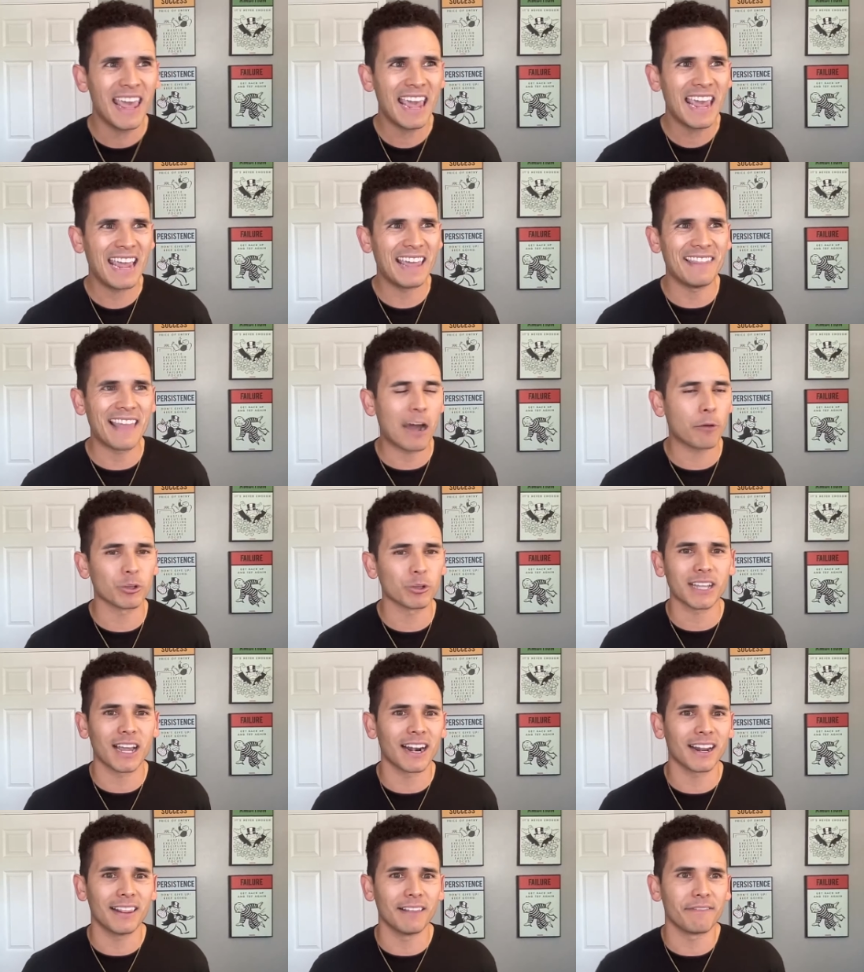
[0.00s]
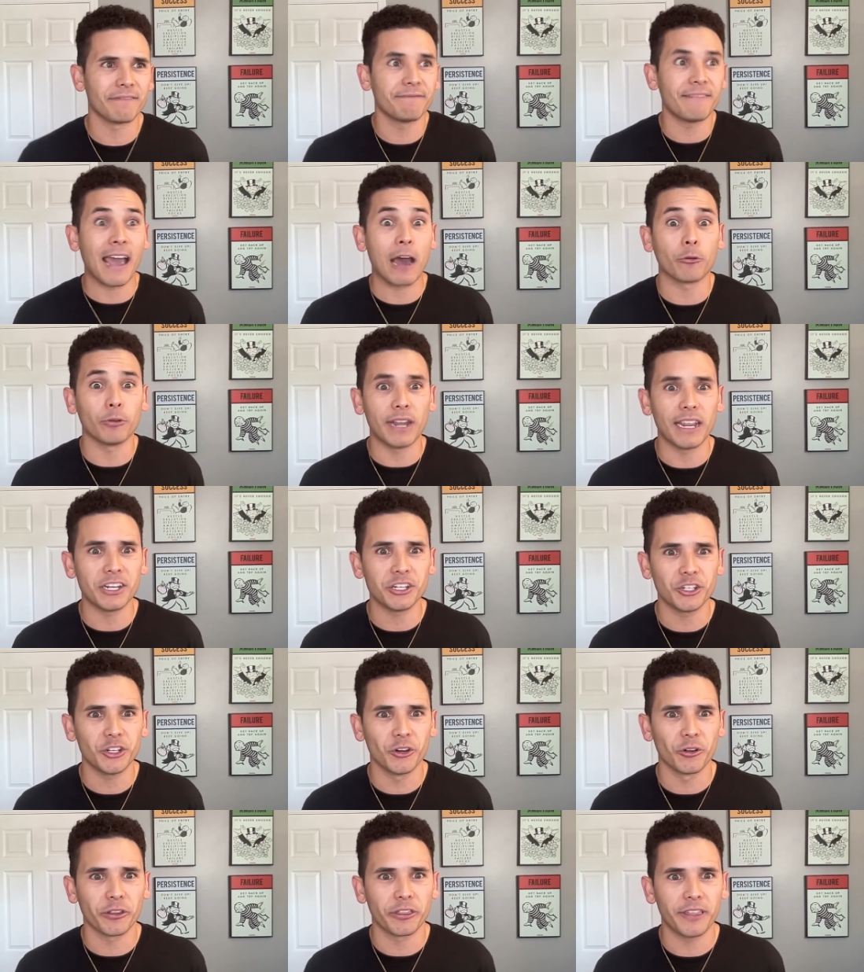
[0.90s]
And that was kind of the
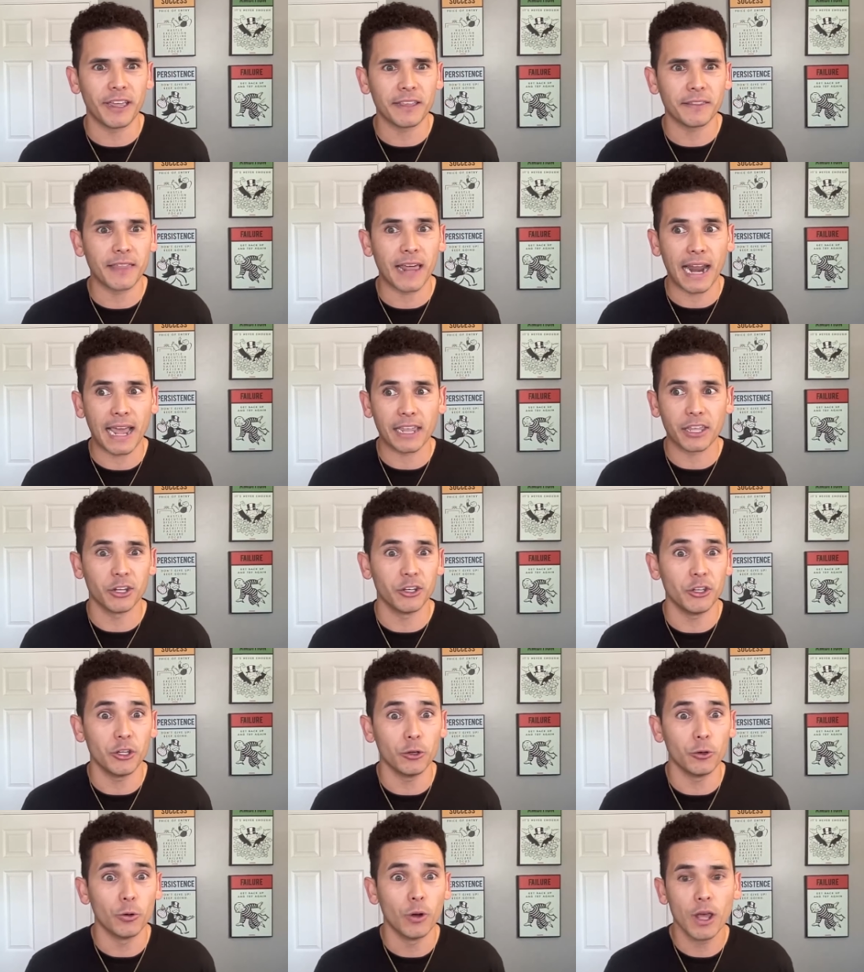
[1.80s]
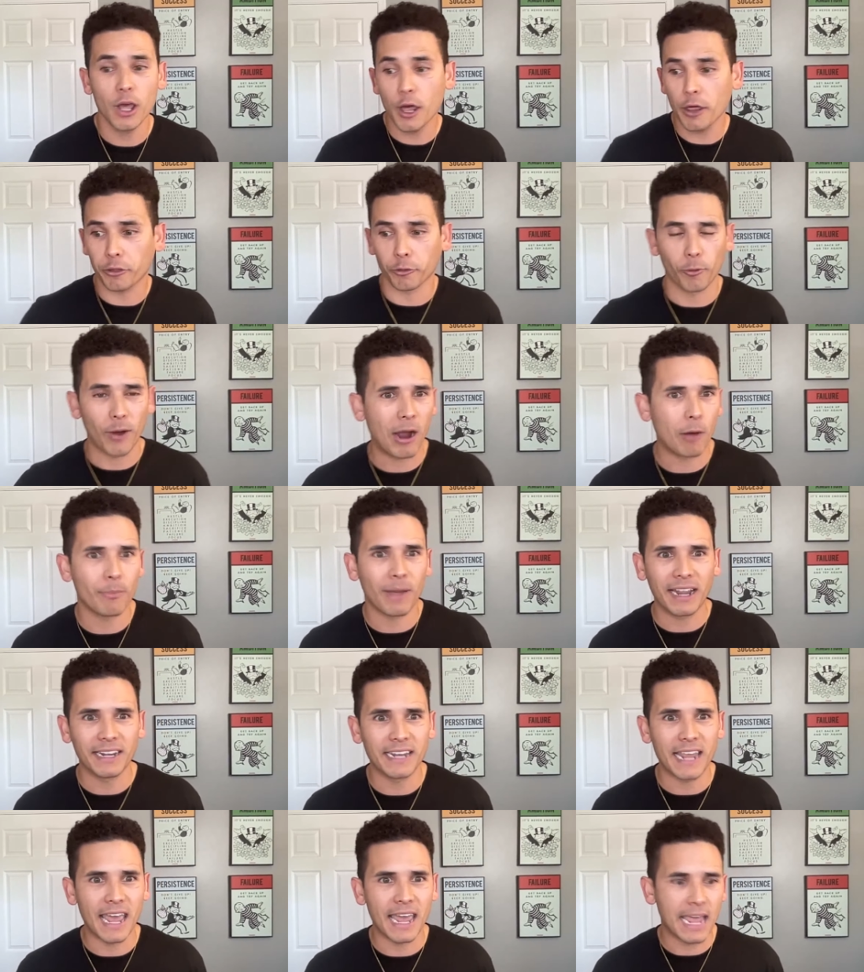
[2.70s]
foundational thing that I could do throughout my
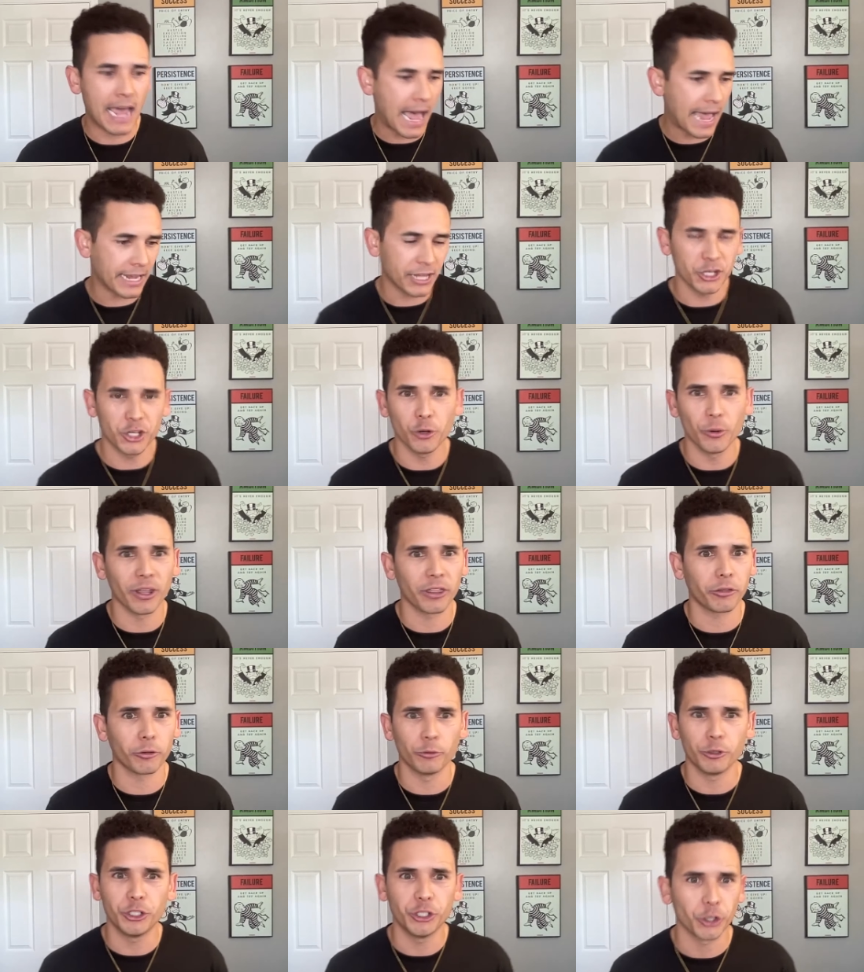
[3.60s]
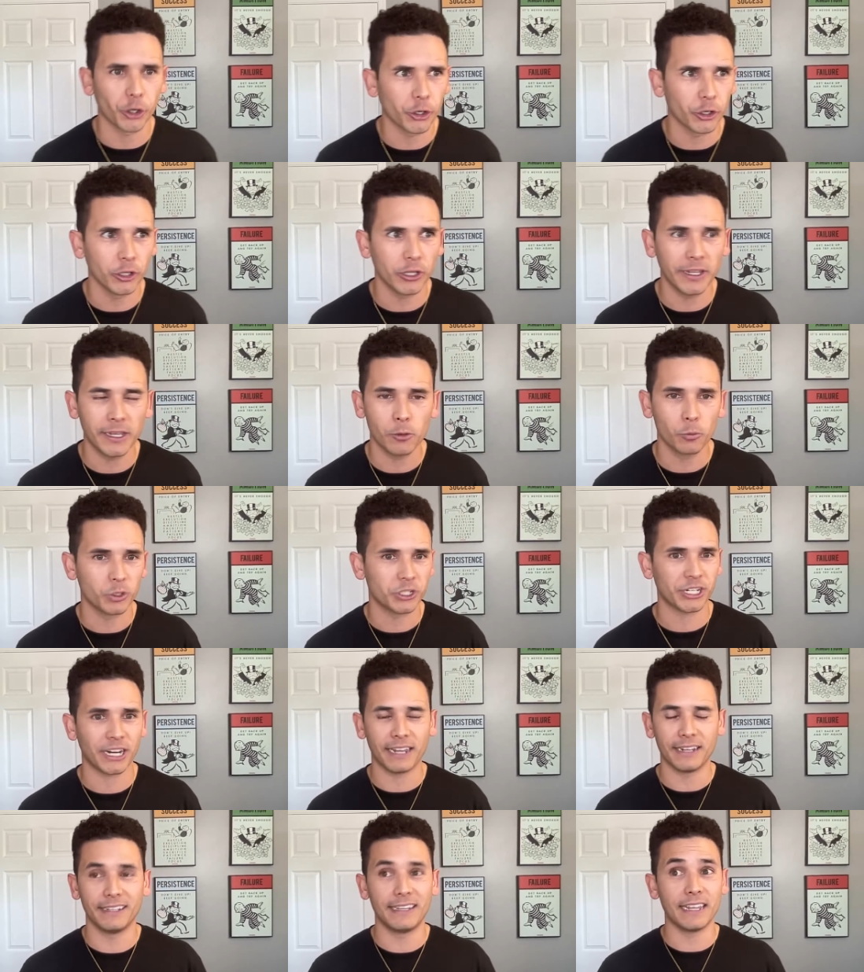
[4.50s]
day. I could do it through journaling, which
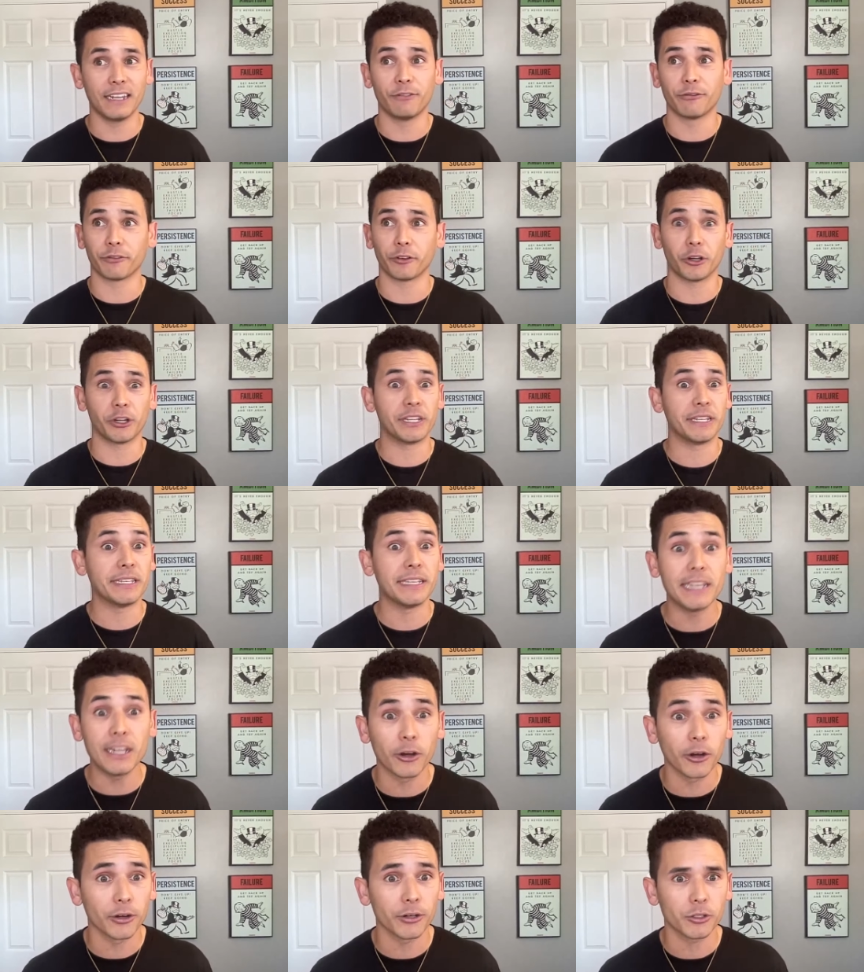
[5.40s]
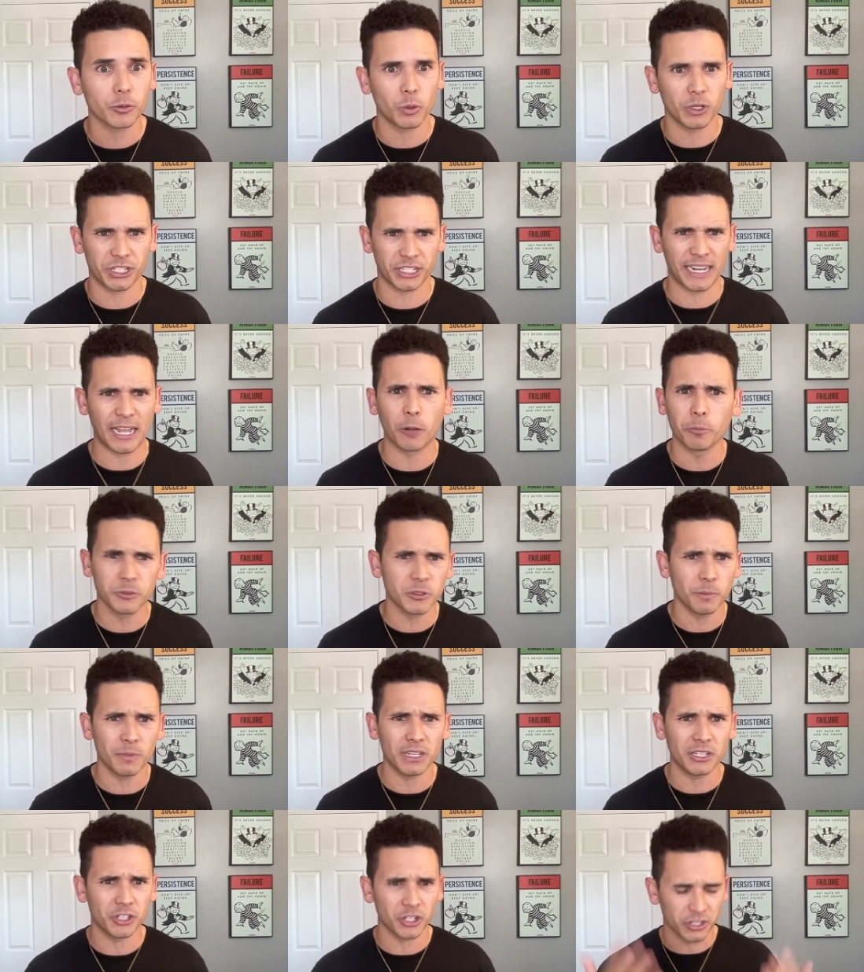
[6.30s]
I did for years, which helped
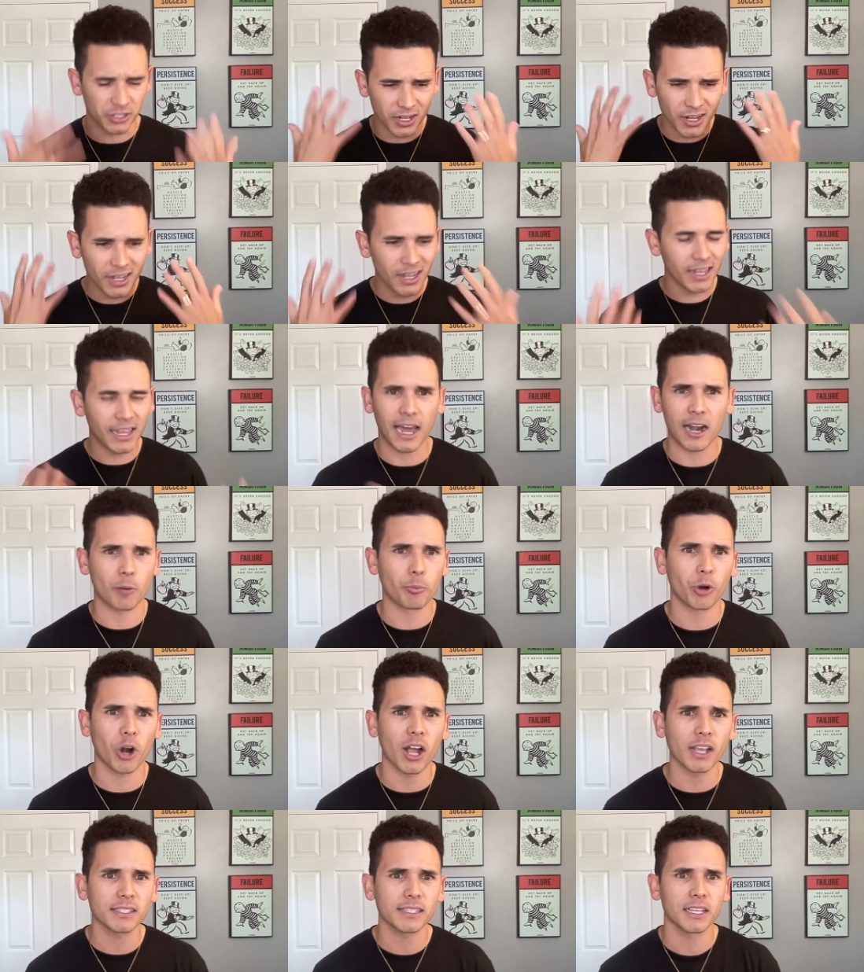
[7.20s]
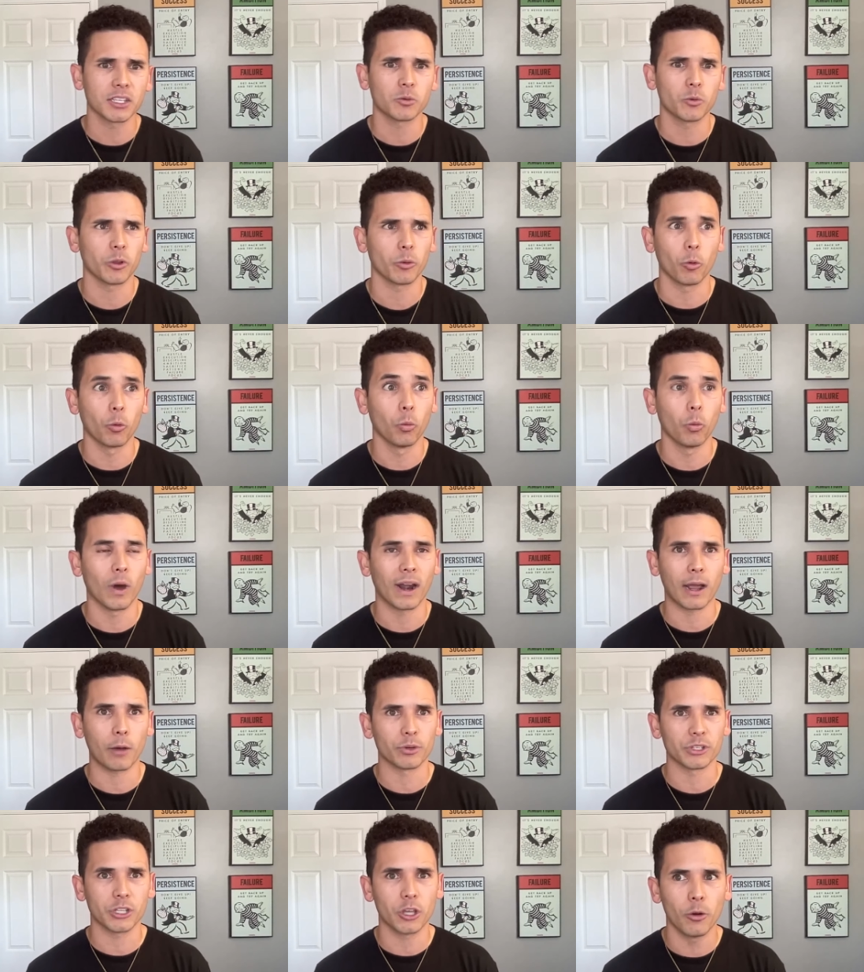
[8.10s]
me just kind of mm. process what I
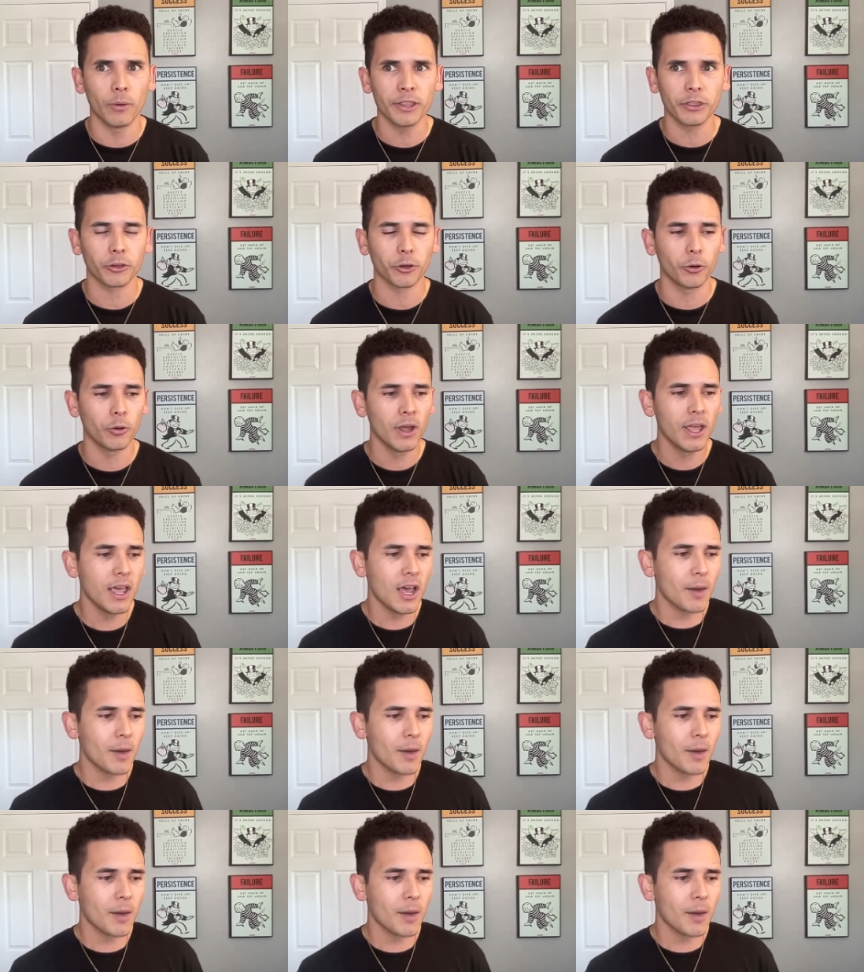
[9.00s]
was going through.